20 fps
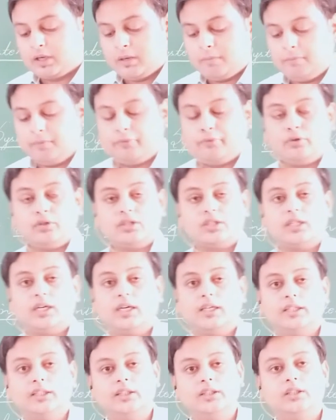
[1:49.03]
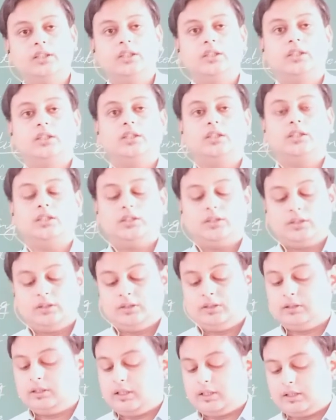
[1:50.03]
before starting
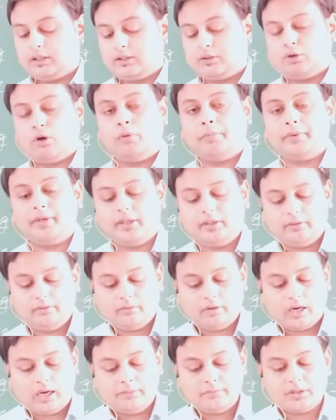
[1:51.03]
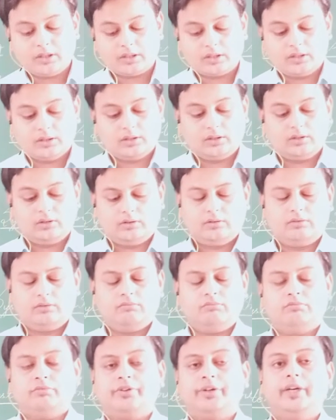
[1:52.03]
the topic, I'm just
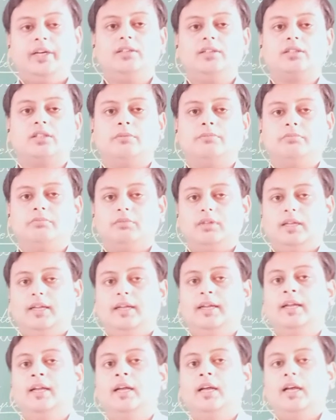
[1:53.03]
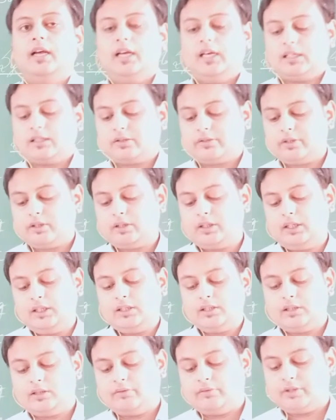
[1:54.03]
reading some extra
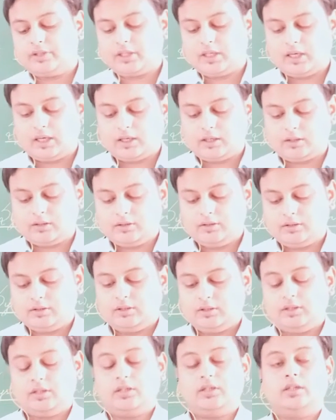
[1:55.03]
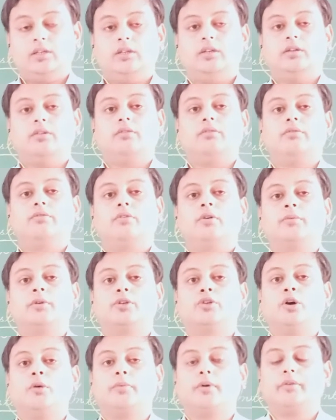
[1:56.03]
things which are from
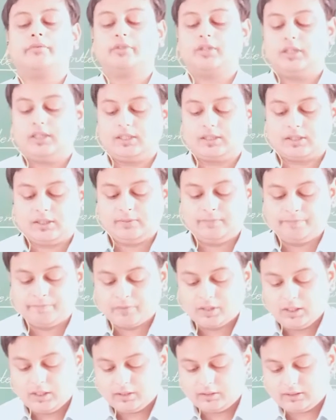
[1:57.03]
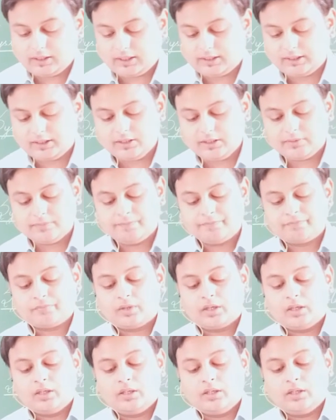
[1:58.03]
the top of the lesson, that is
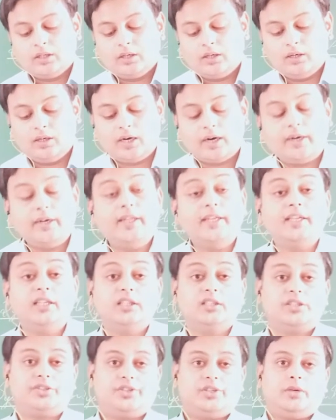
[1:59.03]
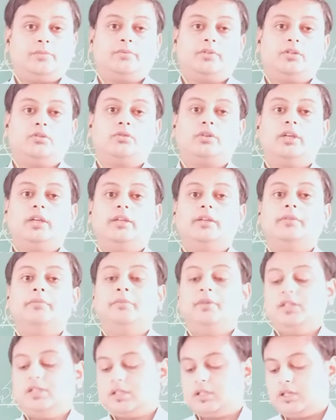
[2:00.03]
learning in this chapter. Okay,
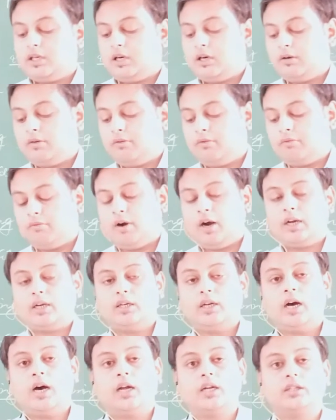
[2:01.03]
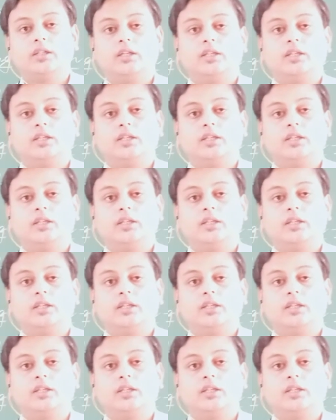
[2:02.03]
means what are the